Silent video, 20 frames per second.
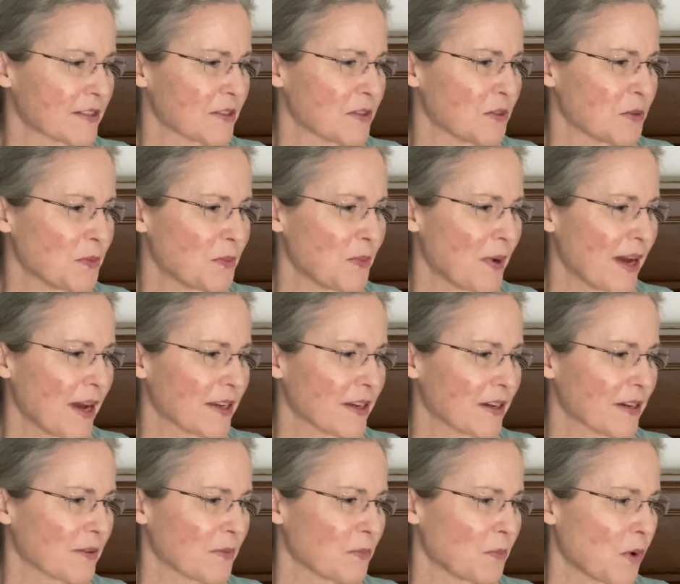you want
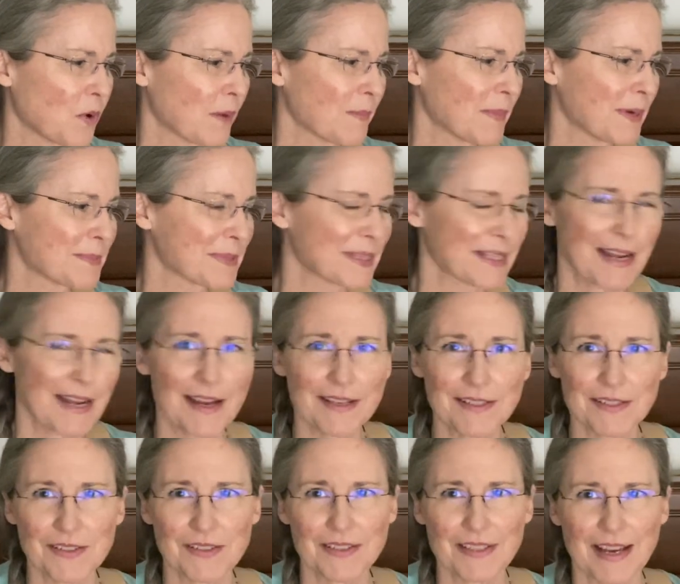your warm-ups and
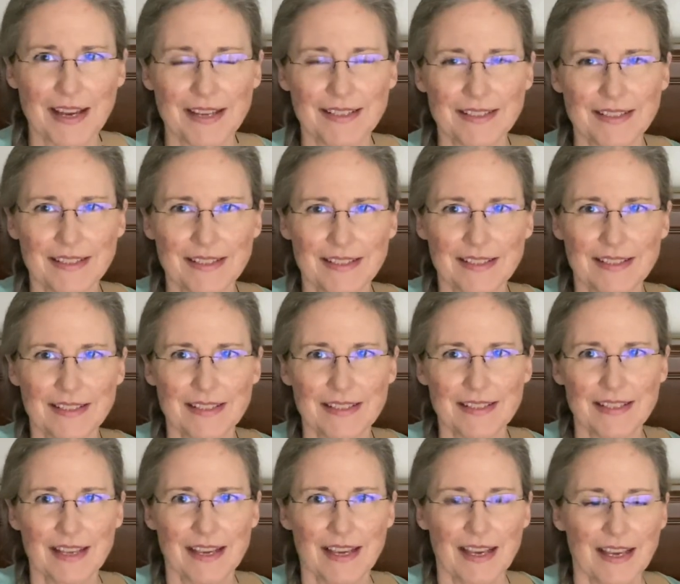exercises,
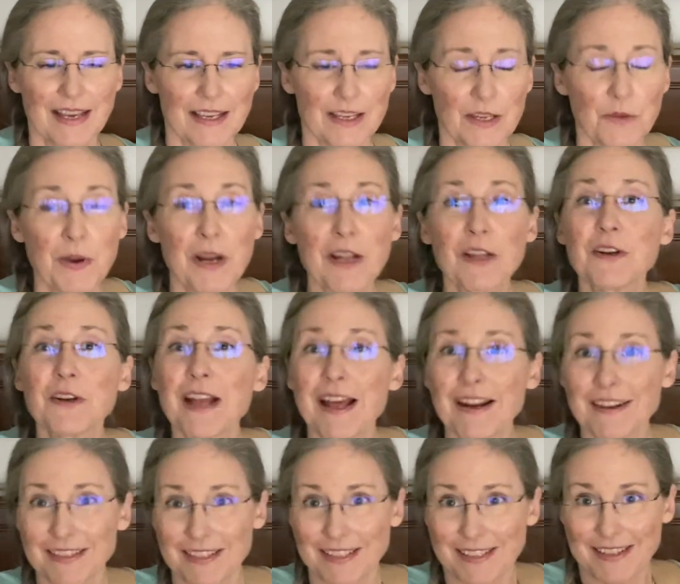you want to learn how
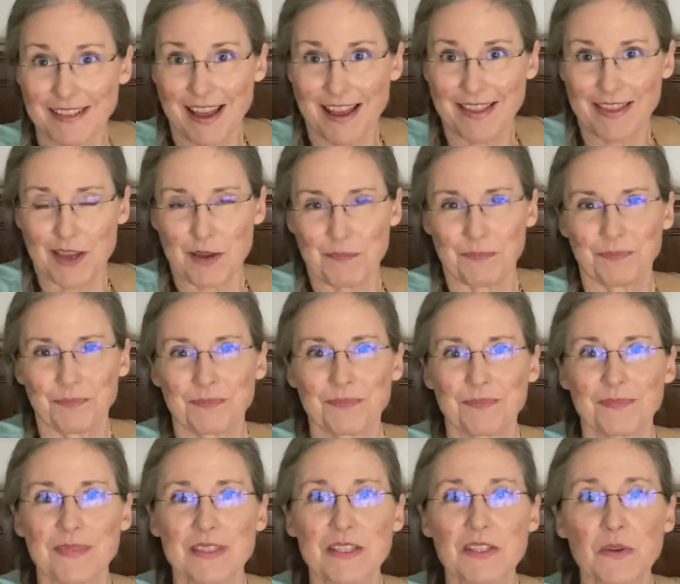to design them
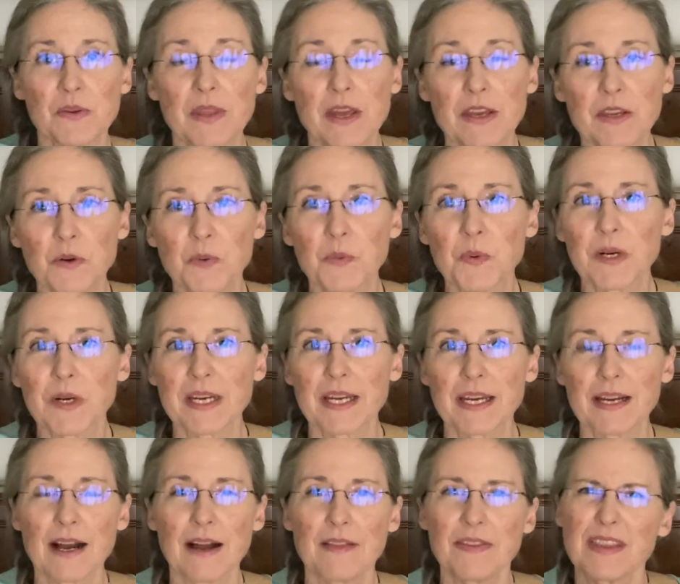so that you're
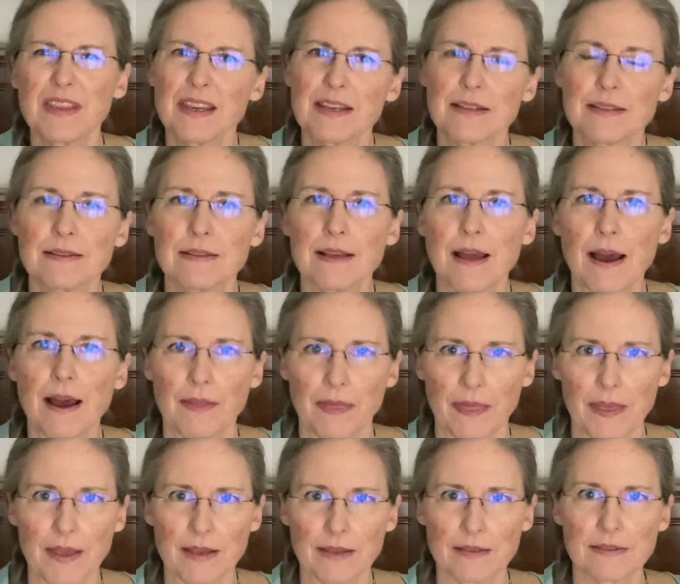working on the exact
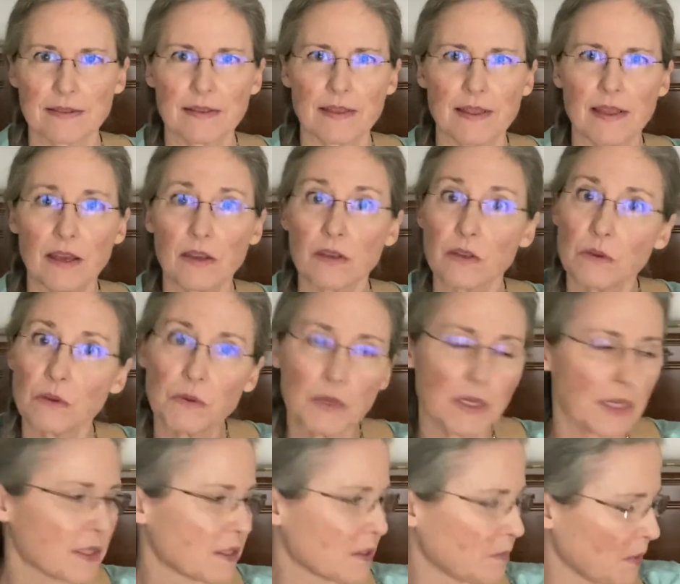things that you
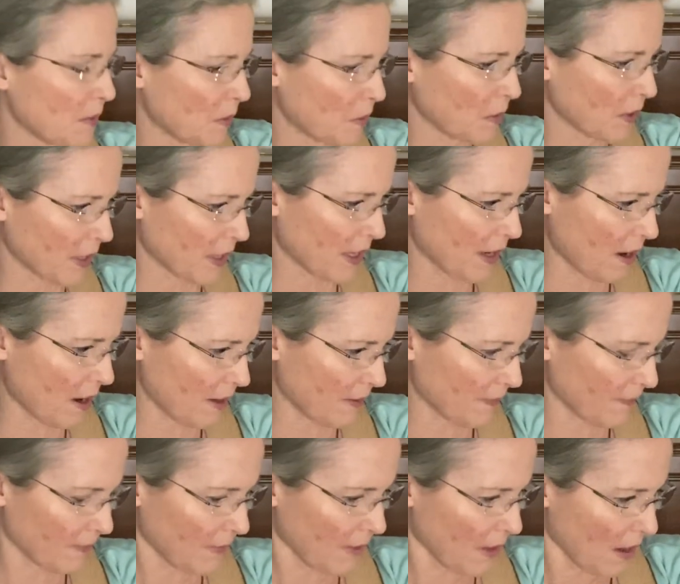need to be working
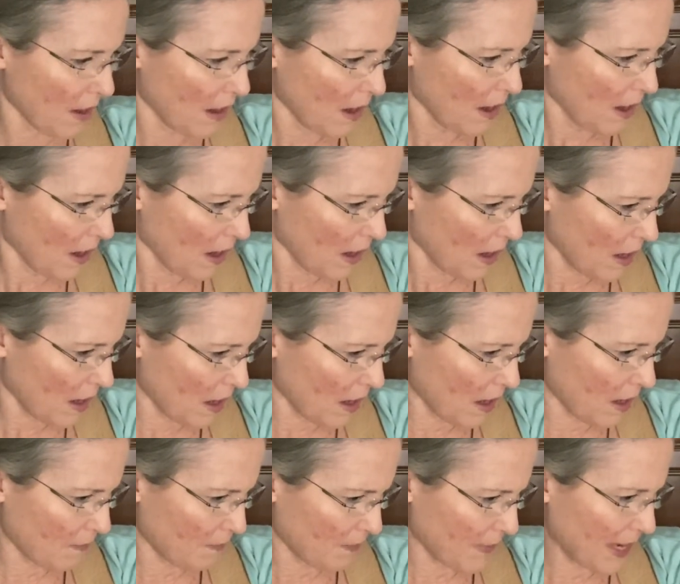
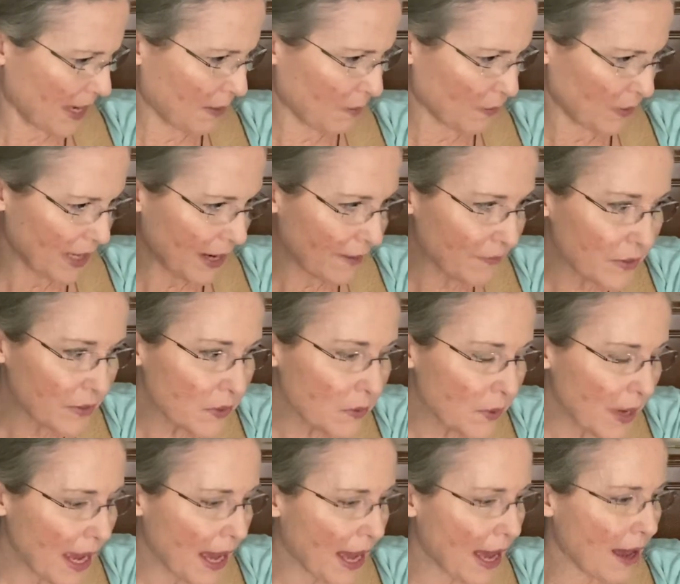on. And whenever you
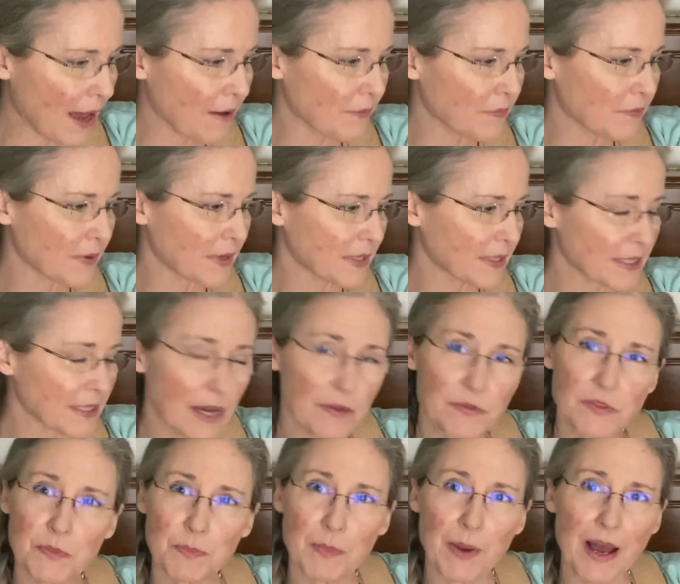have a tough
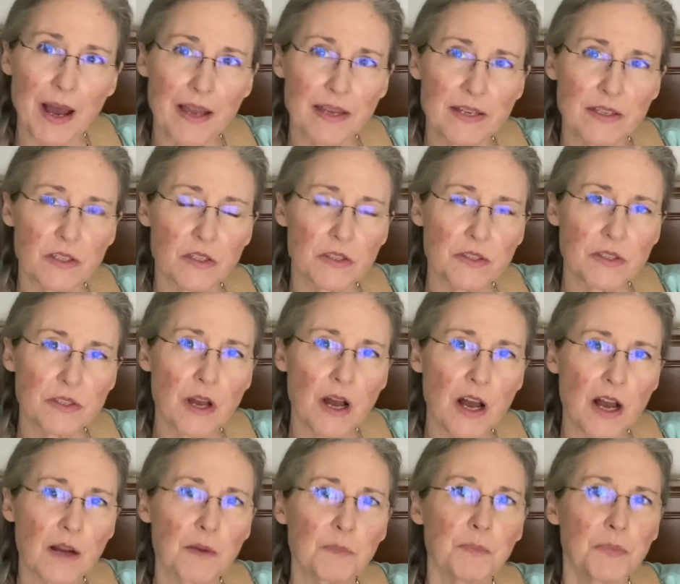spot in your
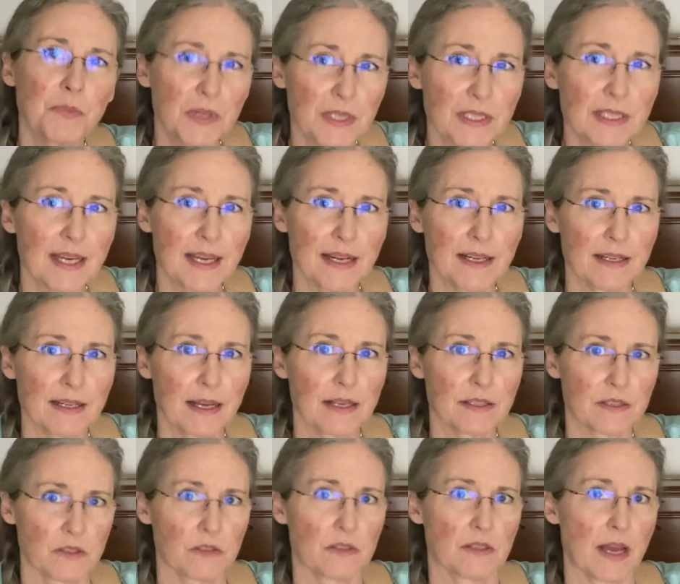song, put that in
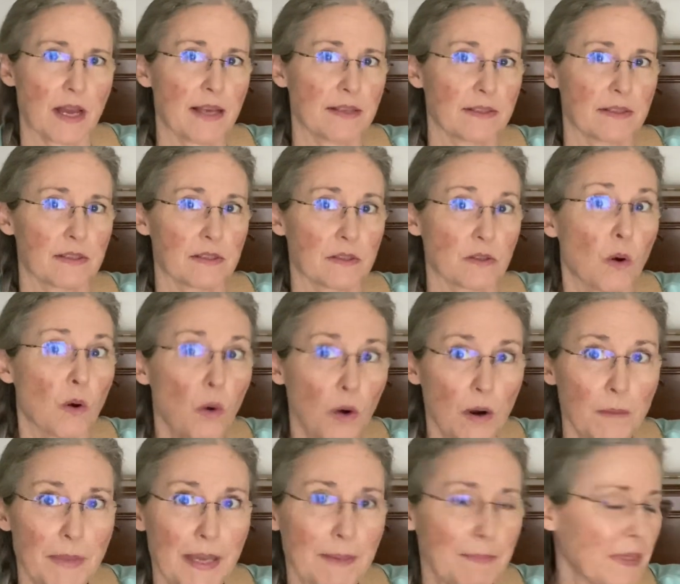exercises, or
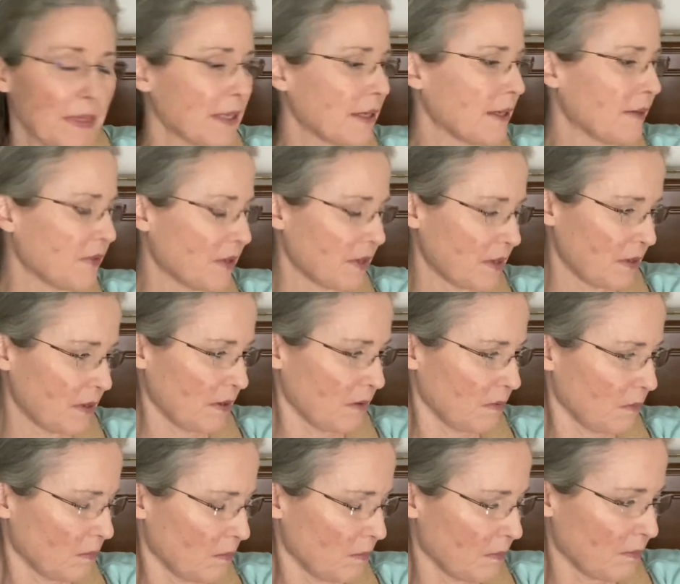maybe even
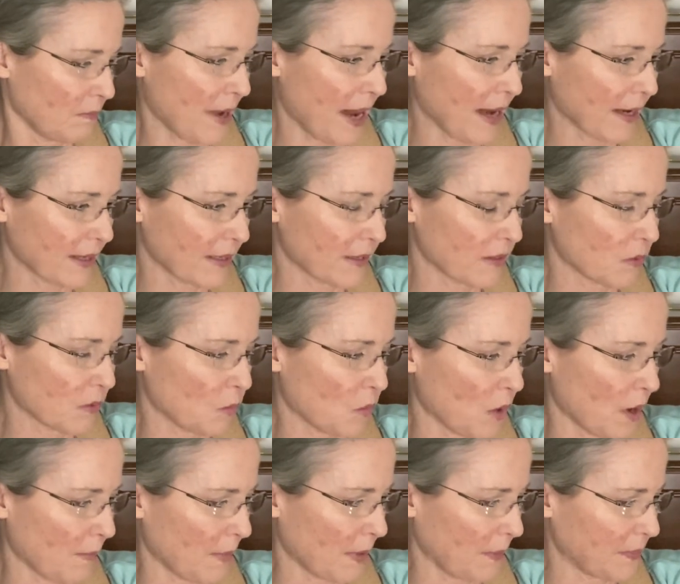back into
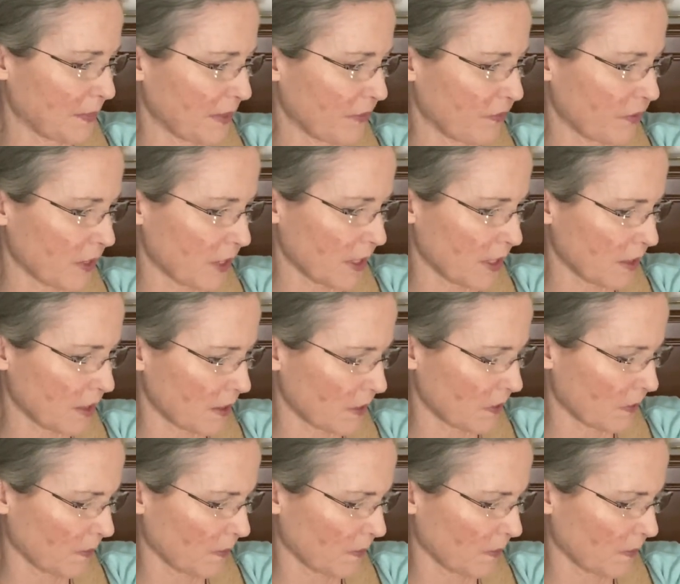warm-ups if you need to.